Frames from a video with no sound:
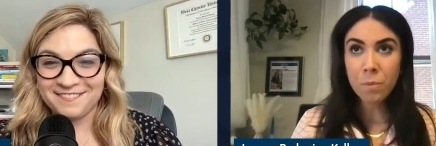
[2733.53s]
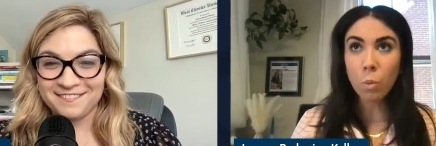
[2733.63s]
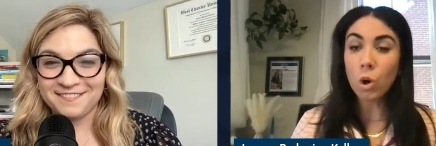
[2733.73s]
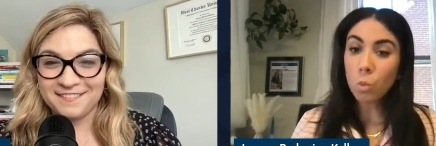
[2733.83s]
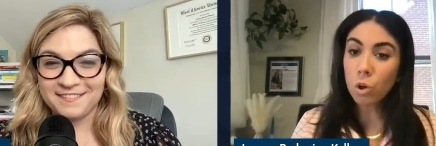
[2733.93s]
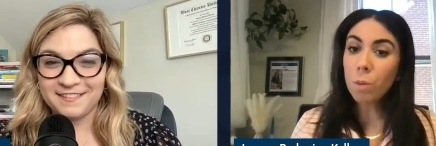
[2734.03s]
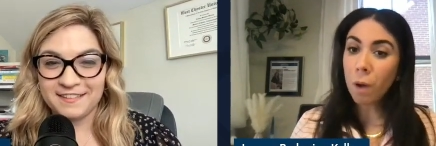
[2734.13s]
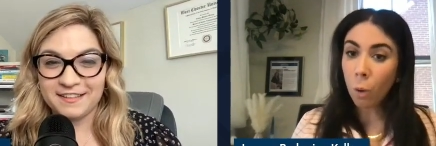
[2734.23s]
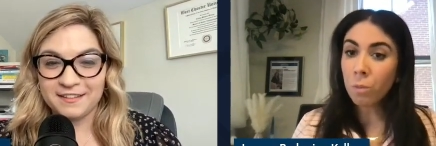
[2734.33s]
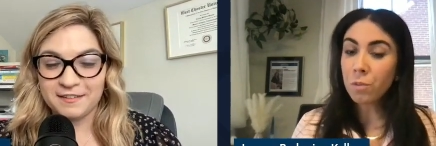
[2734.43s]
Speaker 1: Work will come
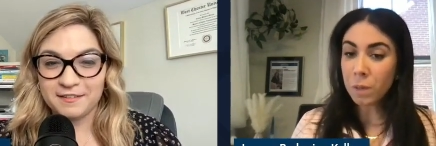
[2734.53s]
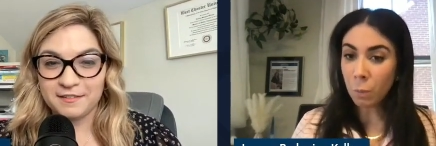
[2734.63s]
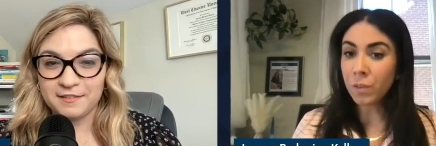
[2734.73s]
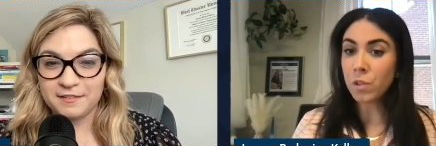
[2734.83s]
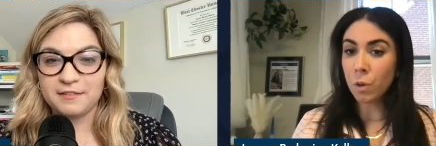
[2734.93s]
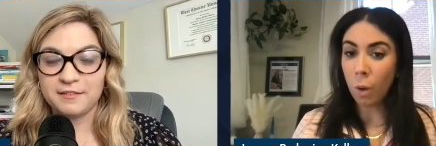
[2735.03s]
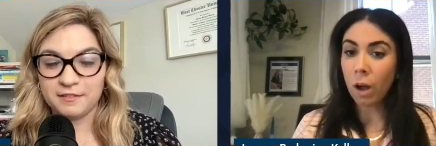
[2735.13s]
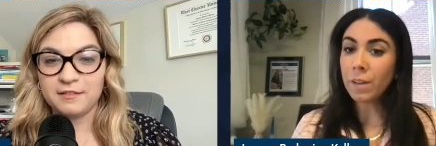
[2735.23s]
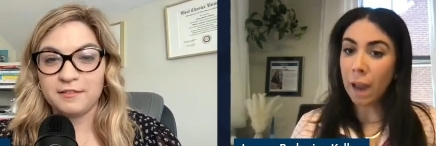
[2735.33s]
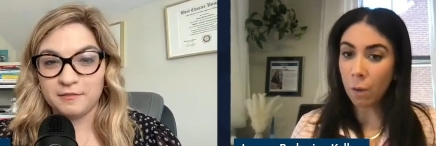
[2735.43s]
home with me once in a
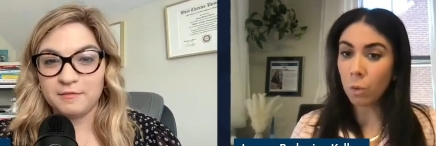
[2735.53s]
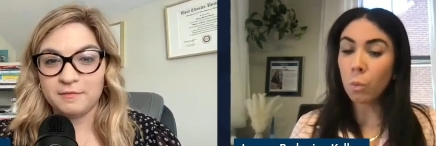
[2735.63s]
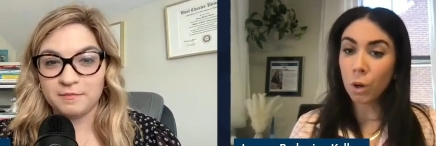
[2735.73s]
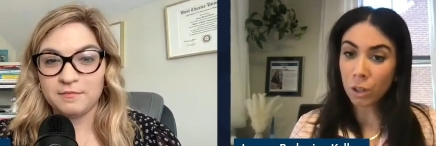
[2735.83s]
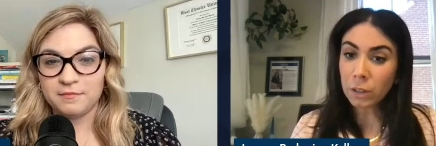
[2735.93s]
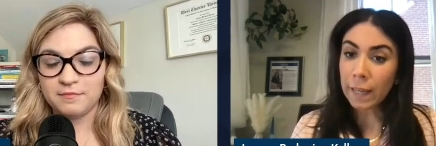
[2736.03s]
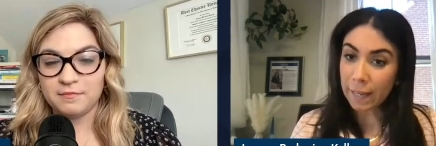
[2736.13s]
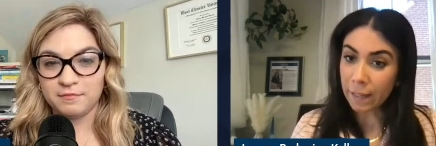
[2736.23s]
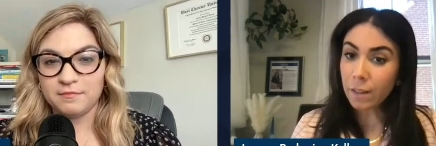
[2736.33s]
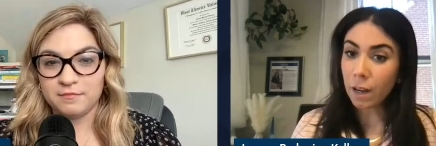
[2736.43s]
while. Yeah, I will work
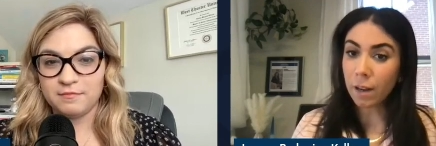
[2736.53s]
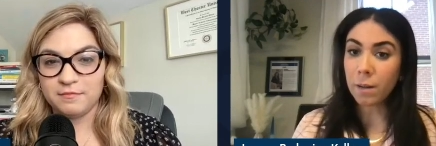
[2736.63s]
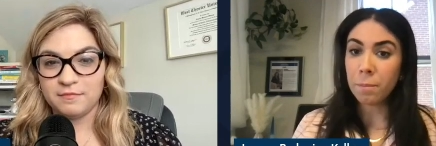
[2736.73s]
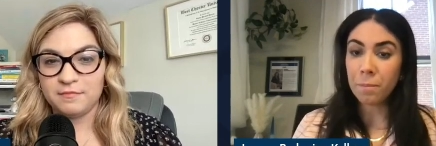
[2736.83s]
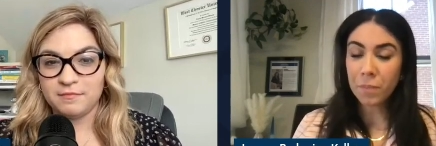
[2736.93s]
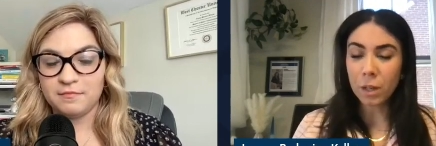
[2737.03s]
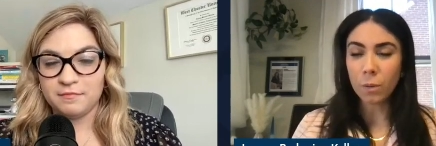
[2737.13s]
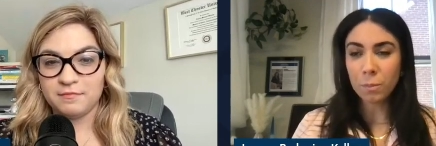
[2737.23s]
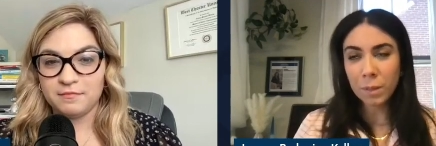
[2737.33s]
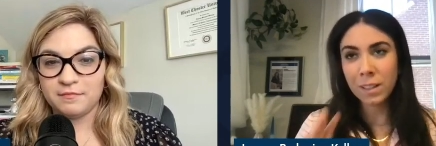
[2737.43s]
late. You
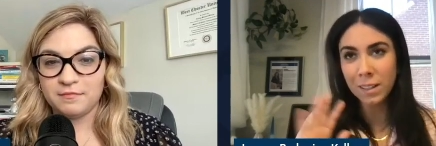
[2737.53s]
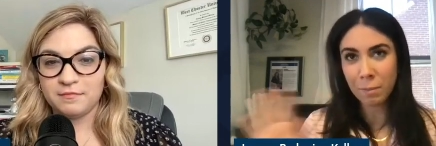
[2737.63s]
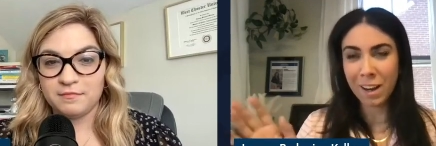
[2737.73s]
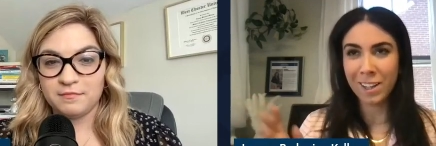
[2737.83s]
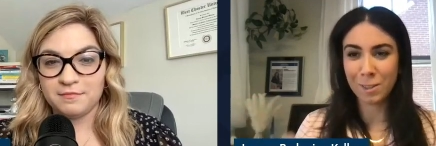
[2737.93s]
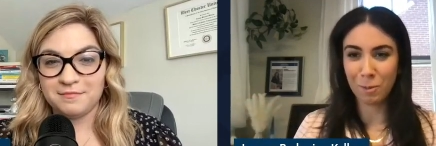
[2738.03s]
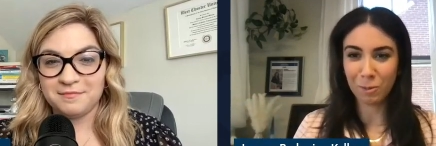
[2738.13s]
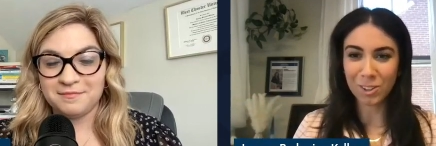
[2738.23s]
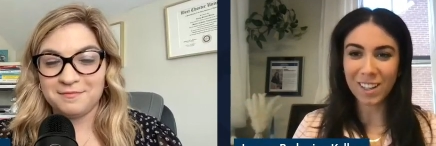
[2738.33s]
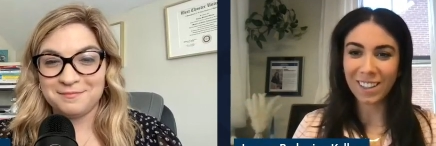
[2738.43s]
know, my husband
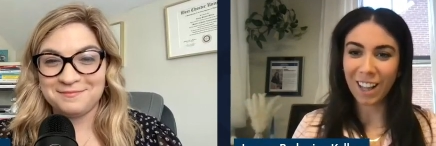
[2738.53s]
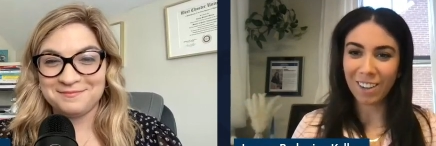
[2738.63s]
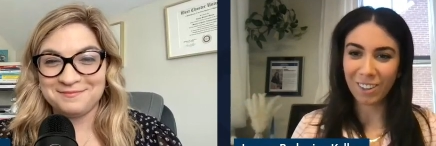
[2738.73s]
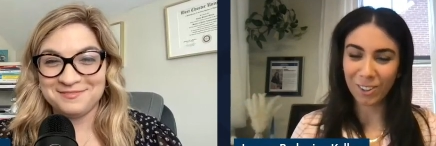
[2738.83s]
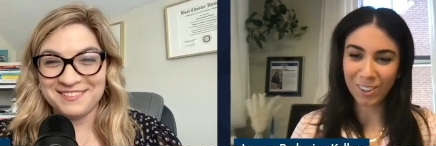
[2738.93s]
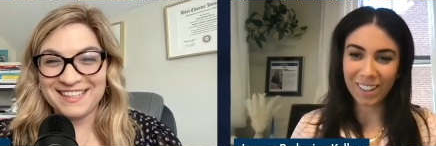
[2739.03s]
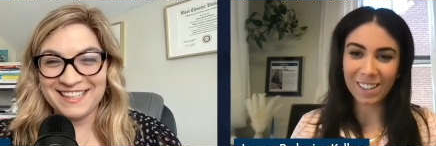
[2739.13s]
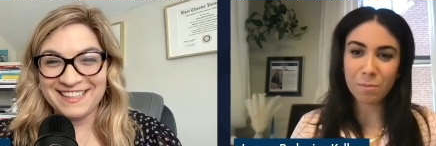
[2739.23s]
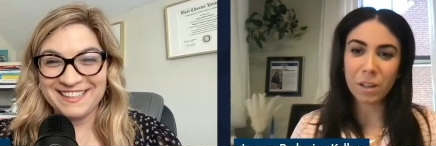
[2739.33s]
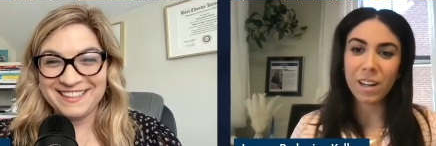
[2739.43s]
will say a lot of other
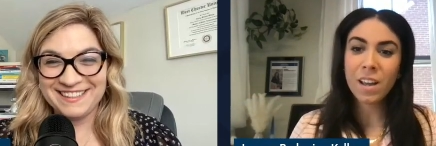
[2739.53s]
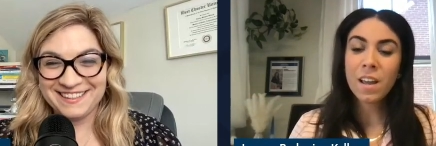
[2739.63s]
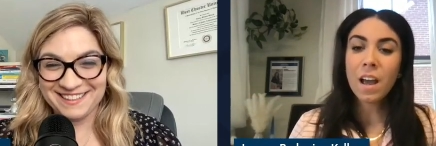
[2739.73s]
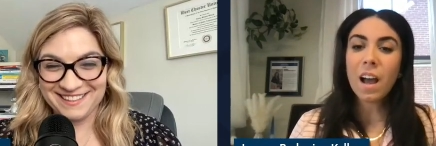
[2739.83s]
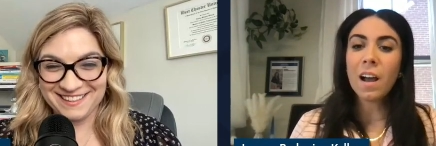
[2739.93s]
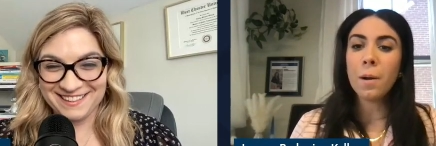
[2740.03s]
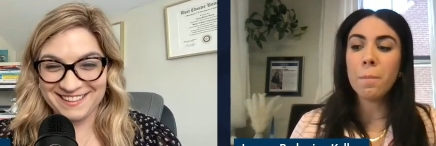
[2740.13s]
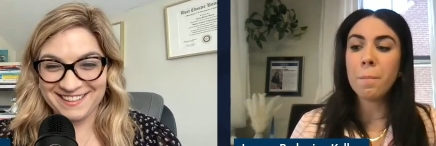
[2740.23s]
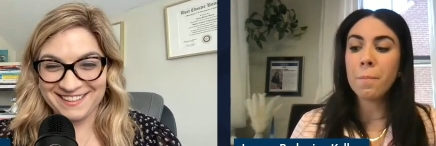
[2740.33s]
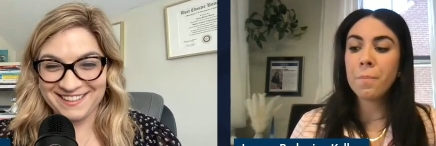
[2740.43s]
things, but
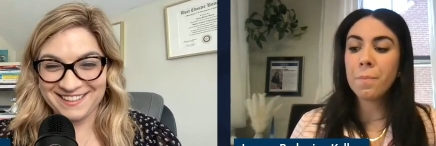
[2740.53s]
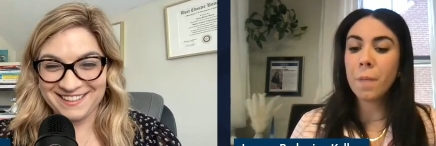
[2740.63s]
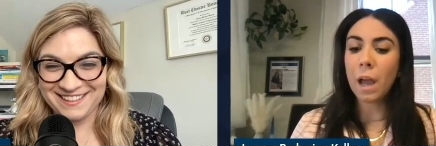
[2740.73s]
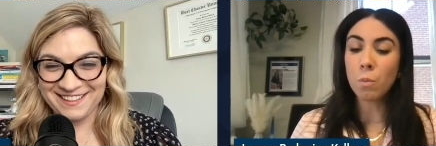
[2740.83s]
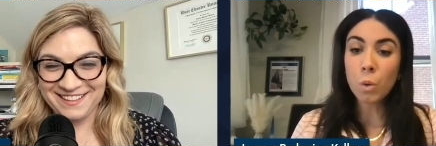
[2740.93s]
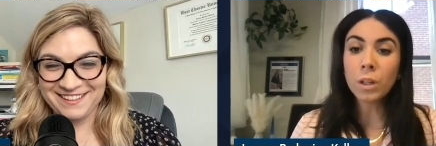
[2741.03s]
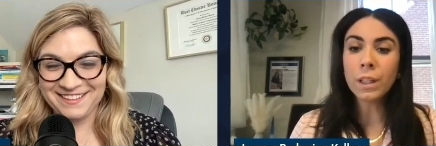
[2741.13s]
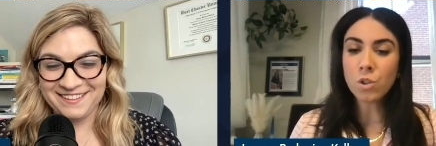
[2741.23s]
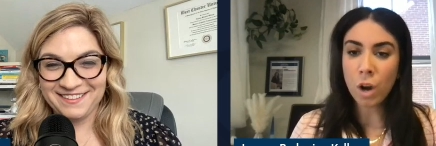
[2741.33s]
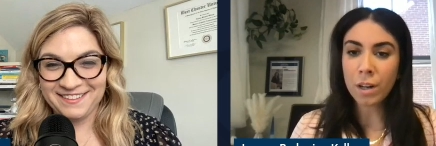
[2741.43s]
I
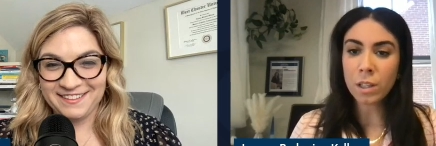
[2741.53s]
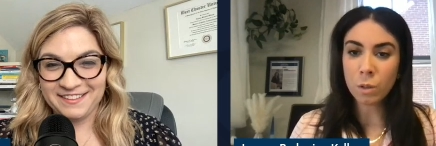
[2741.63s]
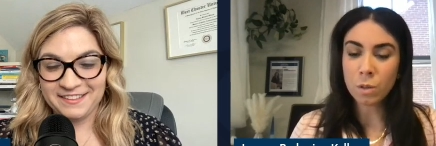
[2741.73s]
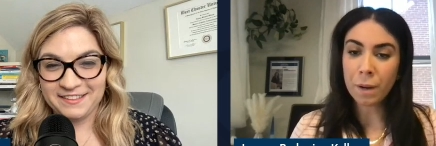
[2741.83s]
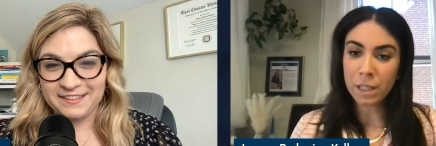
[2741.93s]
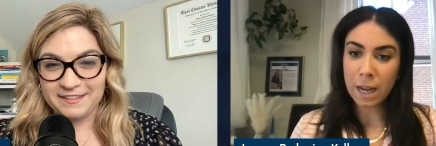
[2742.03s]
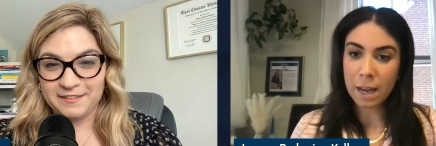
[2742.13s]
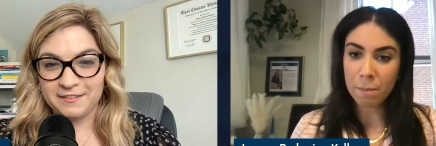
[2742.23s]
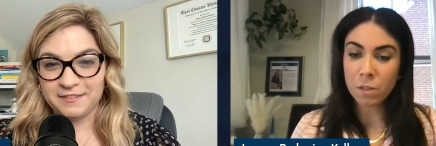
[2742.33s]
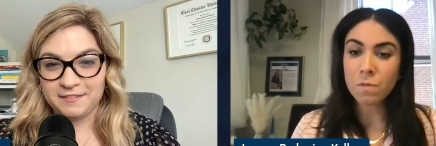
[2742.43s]
really try to use my
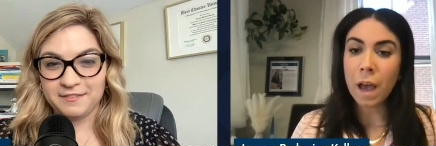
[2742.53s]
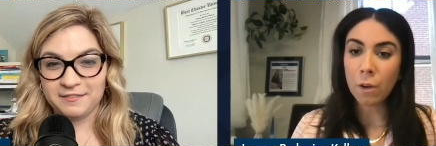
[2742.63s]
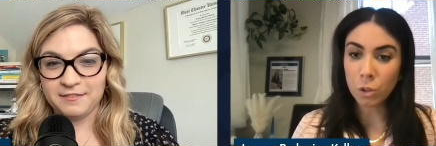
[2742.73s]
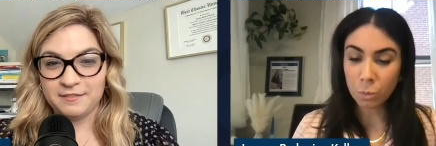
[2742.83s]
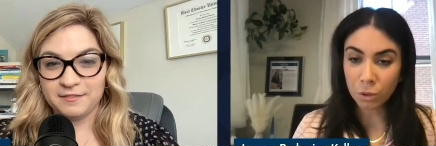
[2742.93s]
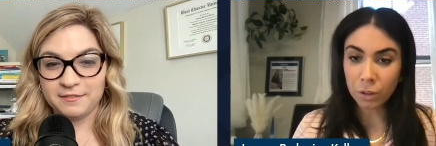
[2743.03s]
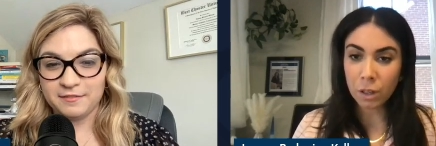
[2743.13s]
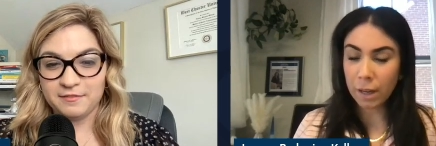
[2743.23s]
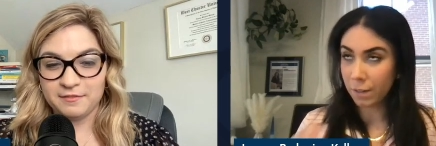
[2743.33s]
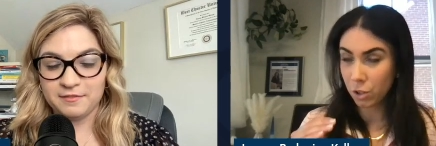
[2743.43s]
time as valuably
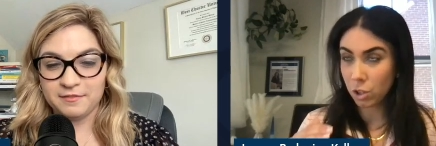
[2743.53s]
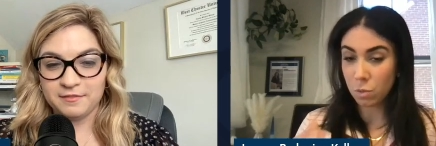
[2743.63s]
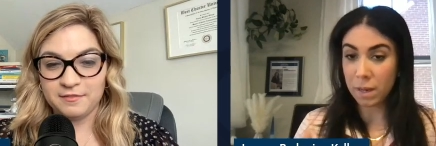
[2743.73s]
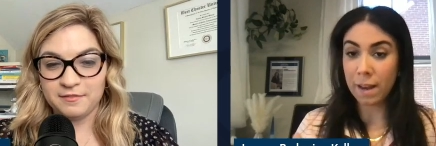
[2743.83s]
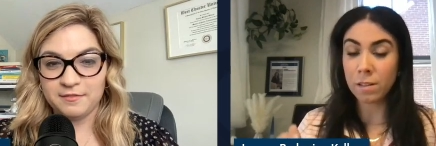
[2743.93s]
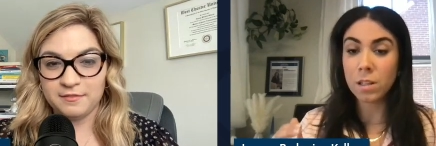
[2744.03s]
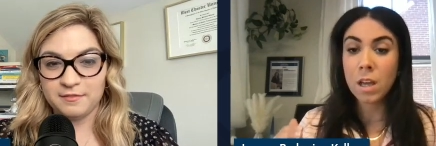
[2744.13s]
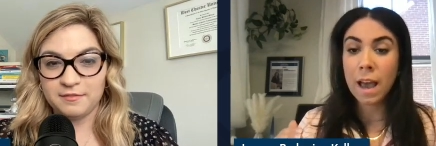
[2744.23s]
as